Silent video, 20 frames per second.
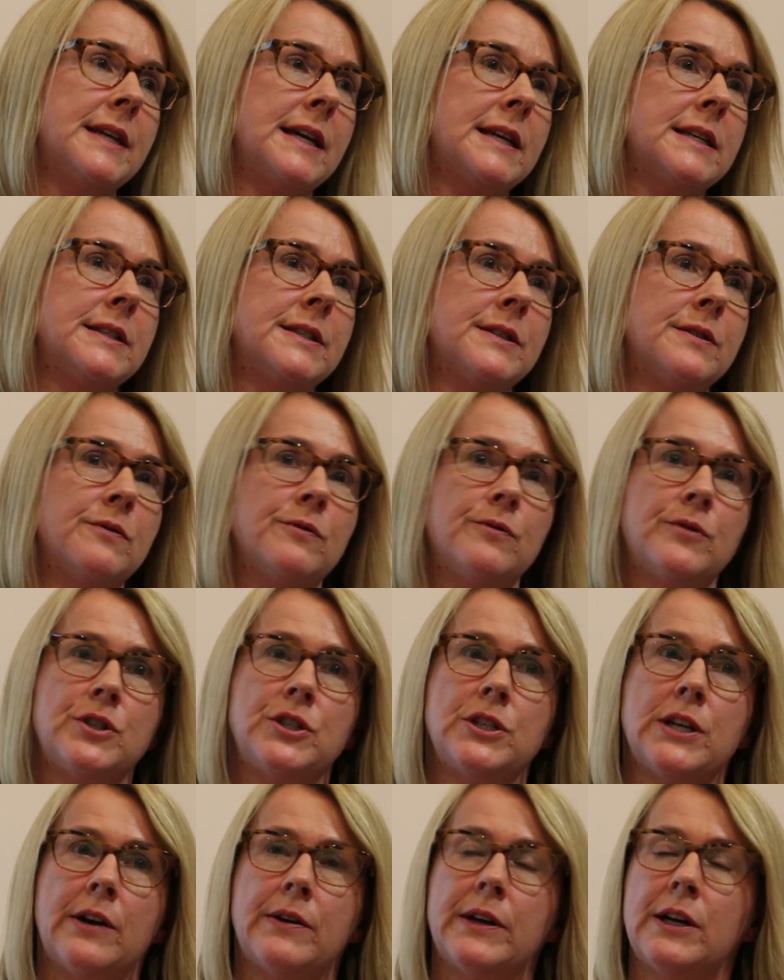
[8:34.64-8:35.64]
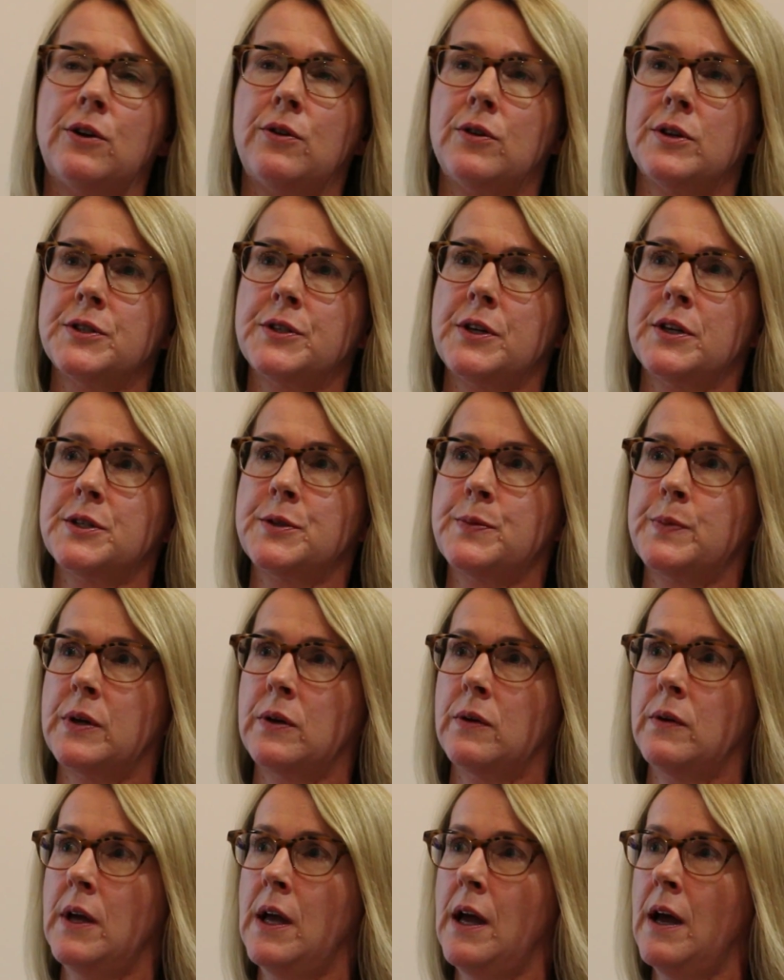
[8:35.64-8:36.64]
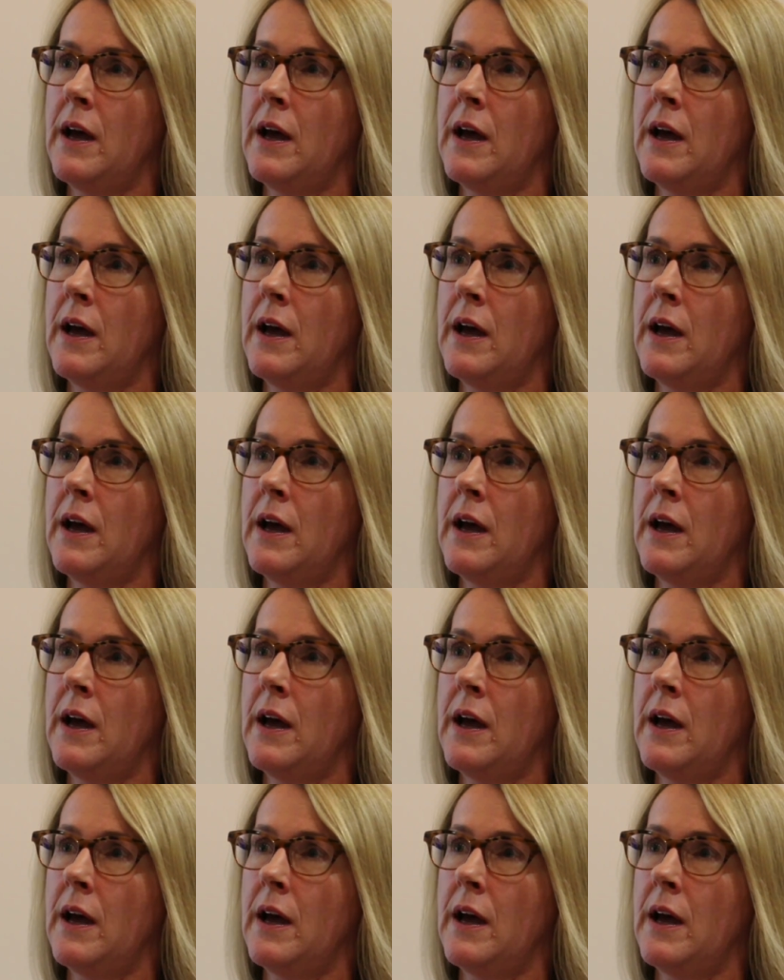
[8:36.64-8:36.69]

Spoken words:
says for Charing Cross Hospital.